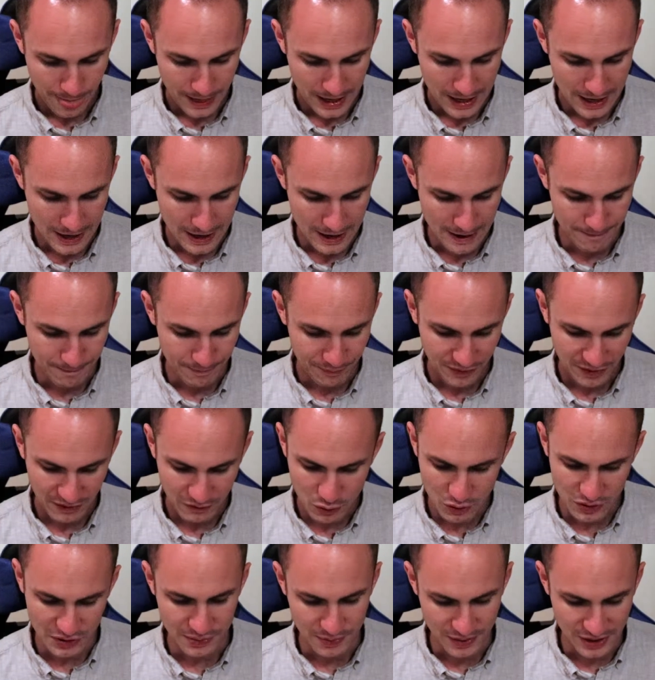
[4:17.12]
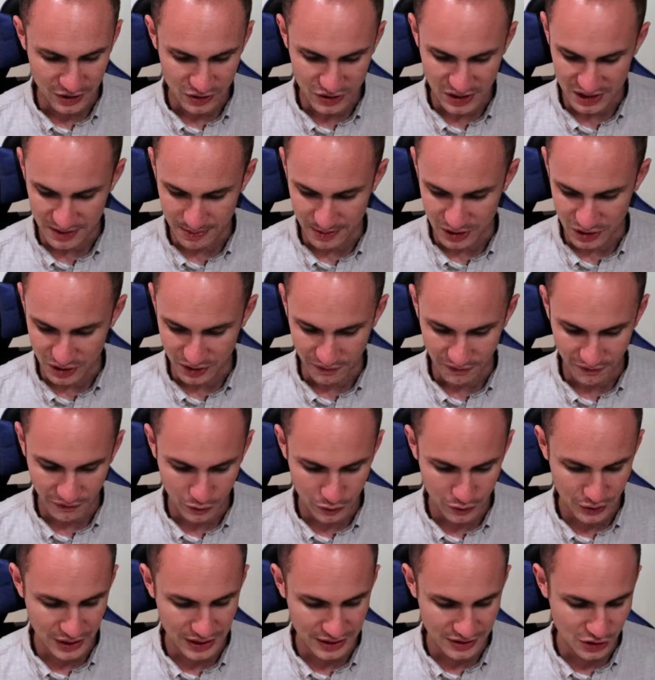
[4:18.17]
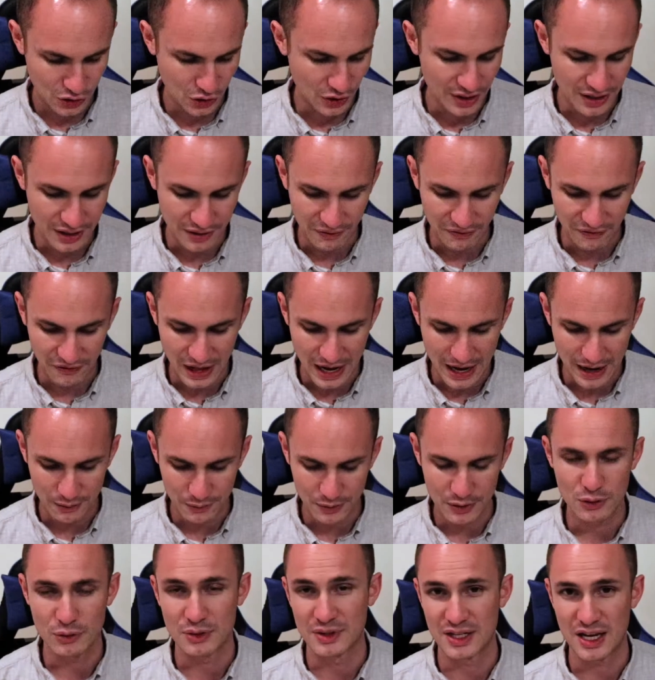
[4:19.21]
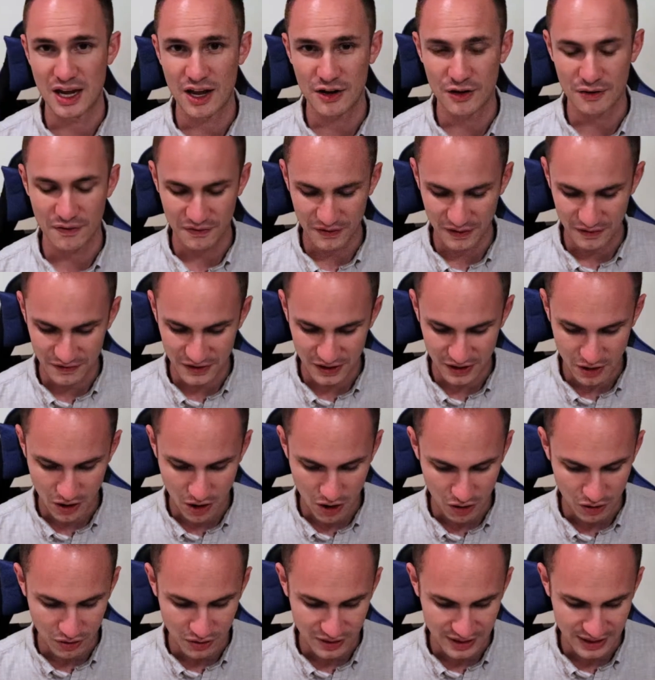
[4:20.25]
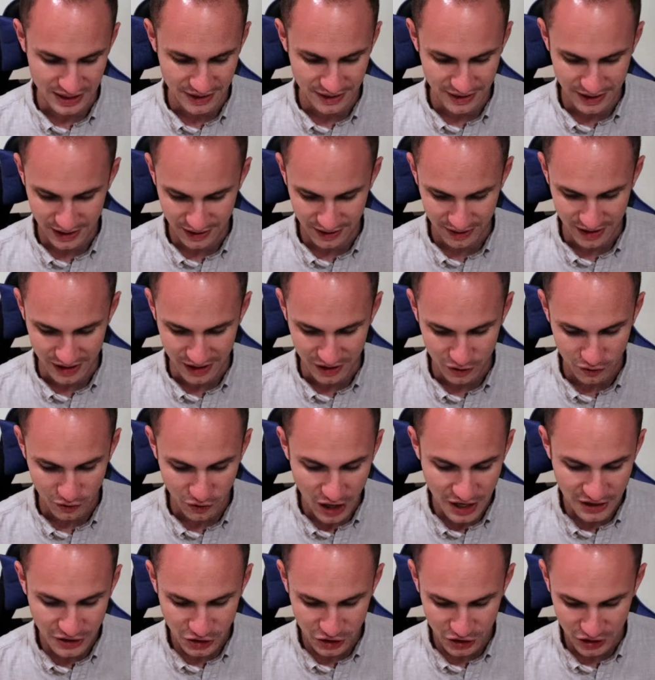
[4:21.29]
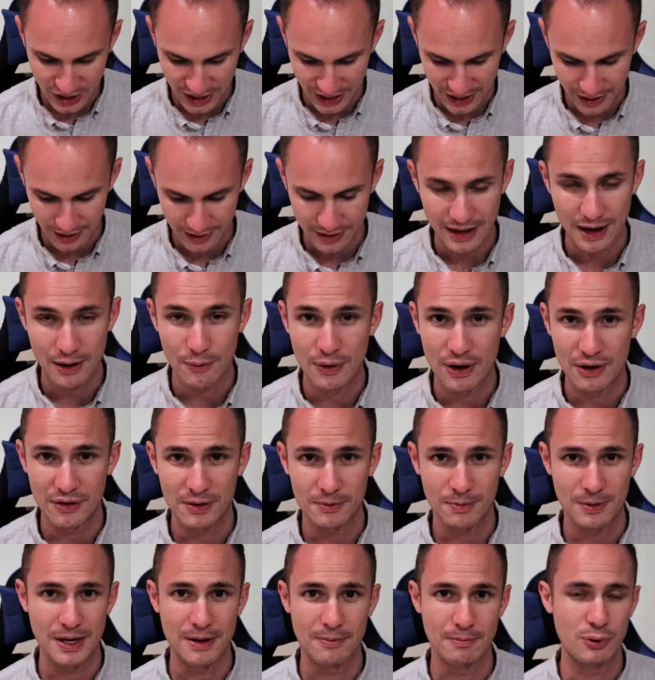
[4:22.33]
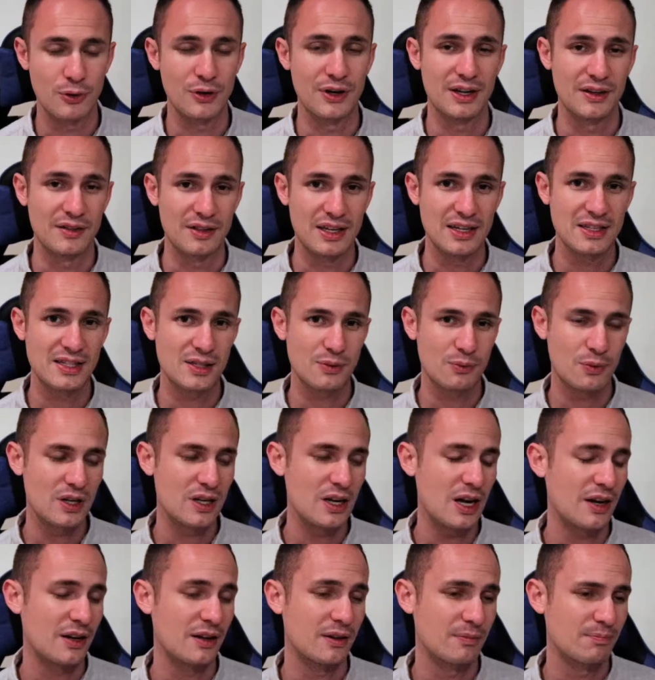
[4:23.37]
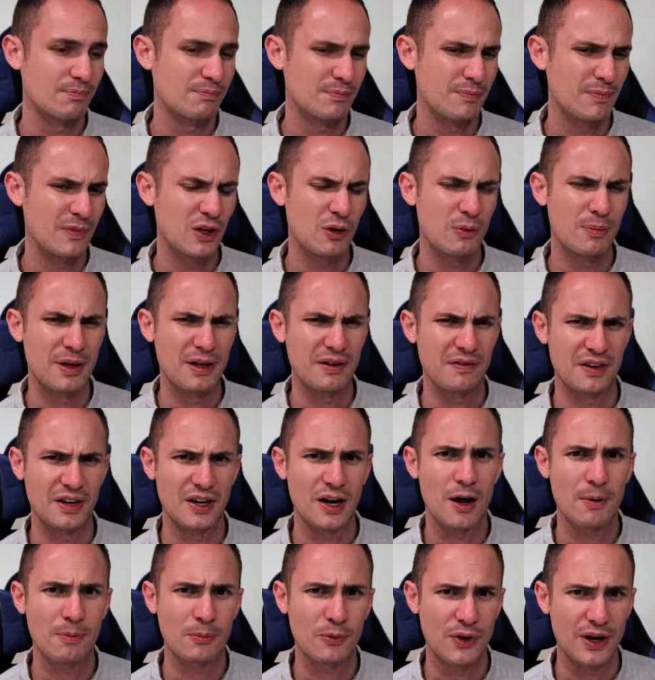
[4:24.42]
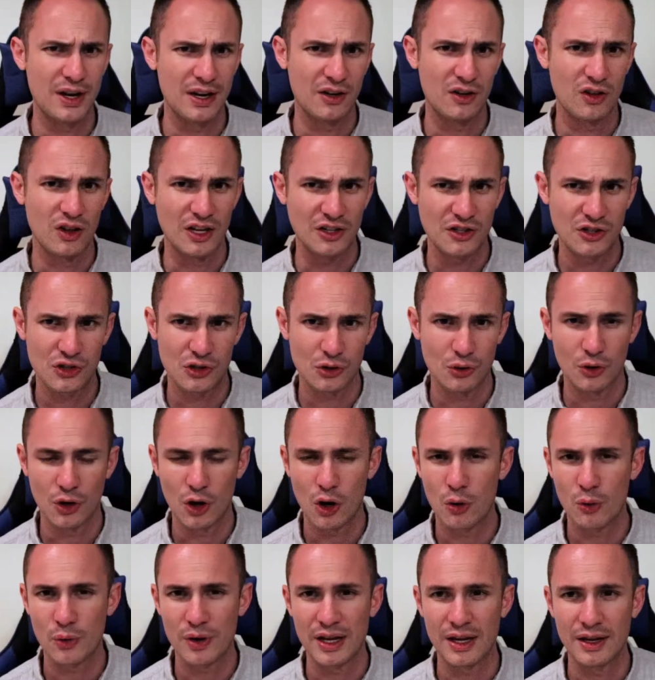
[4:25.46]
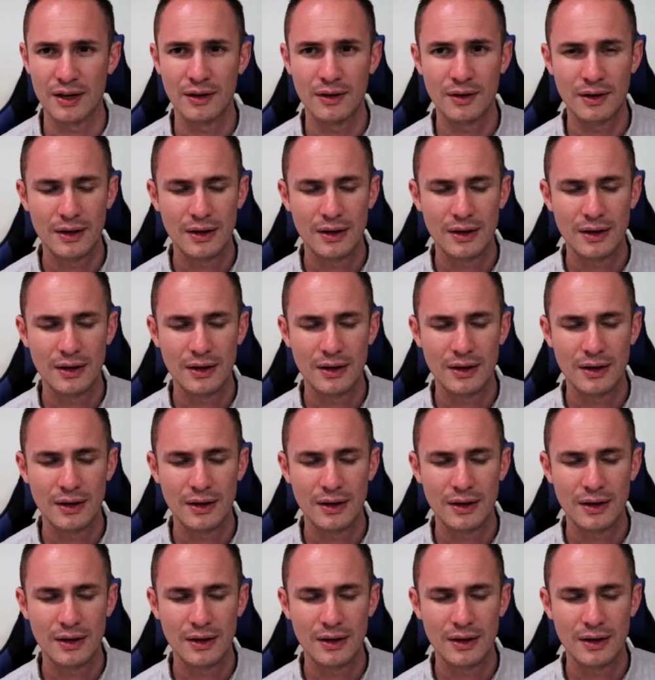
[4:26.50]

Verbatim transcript: Um, of course we need transmission fluid, turning the flywheel was one hundred fifty dollars, and then the clutch kit that wound up getting put in this, we got a little bit of an upgraded clutch, so an O E,